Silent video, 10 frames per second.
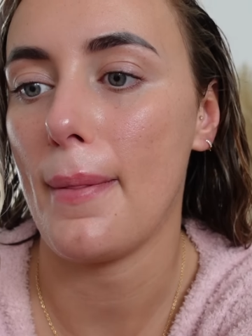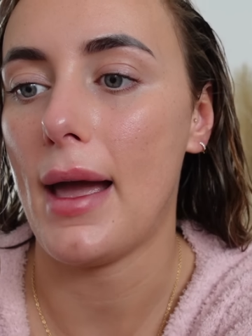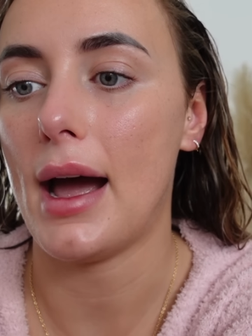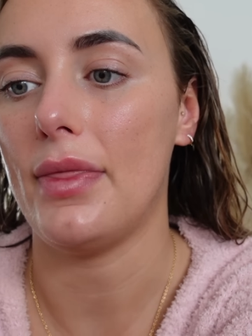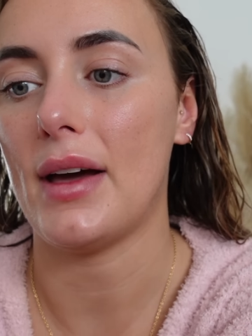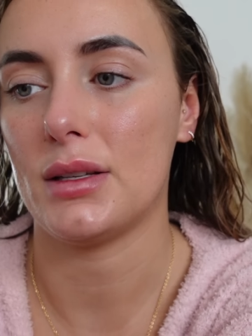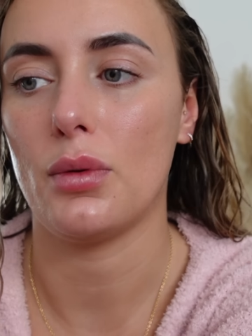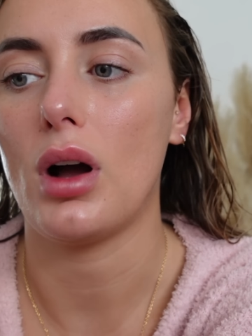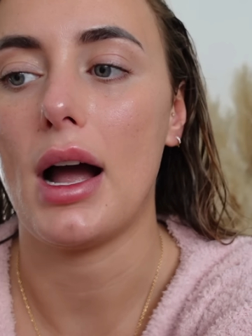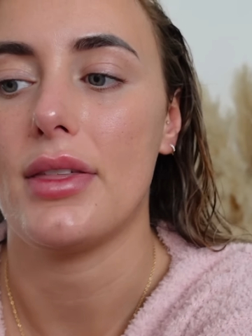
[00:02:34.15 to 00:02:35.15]
and that's
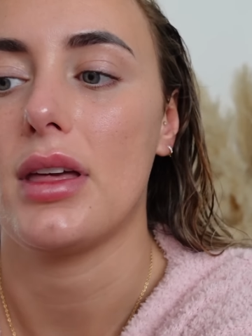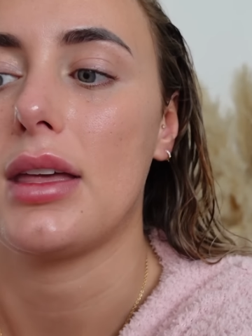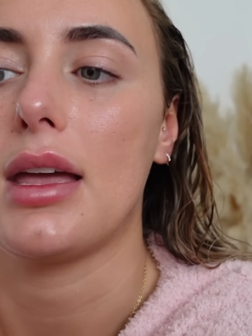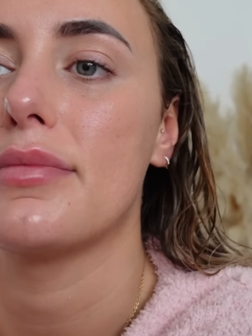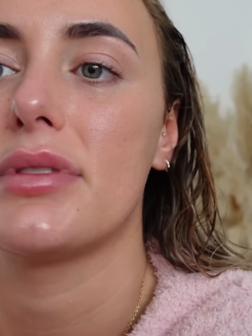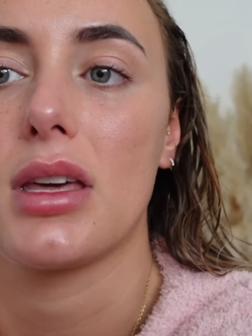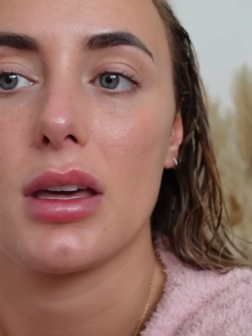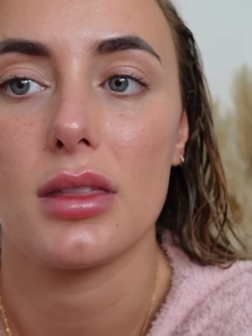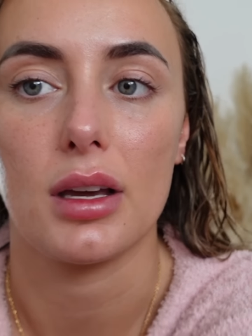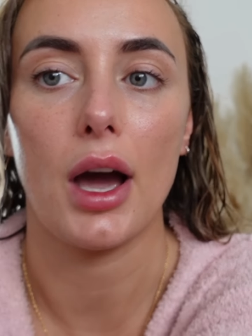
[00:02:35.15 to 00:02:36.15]
what I think keeps
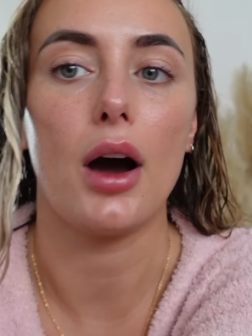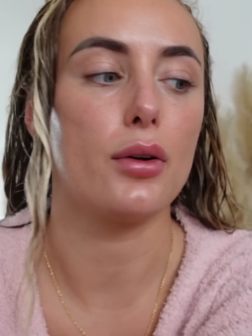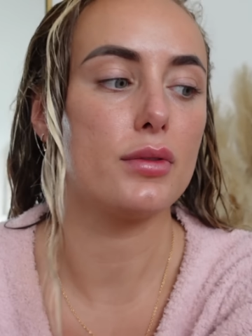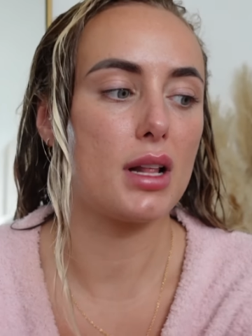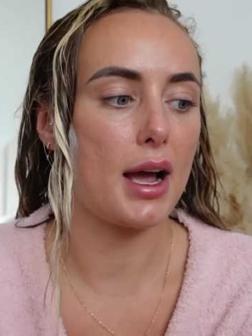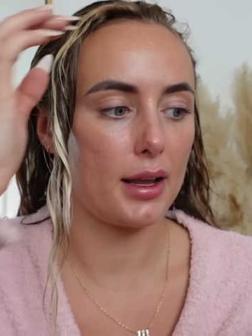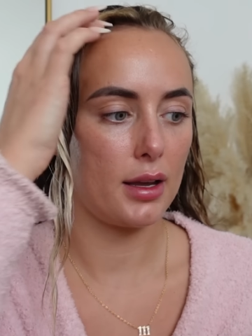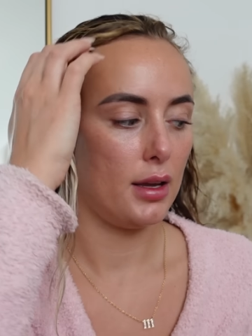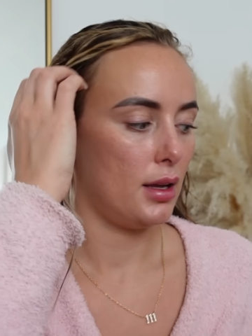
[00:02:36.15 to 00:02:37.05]
the curls. Like,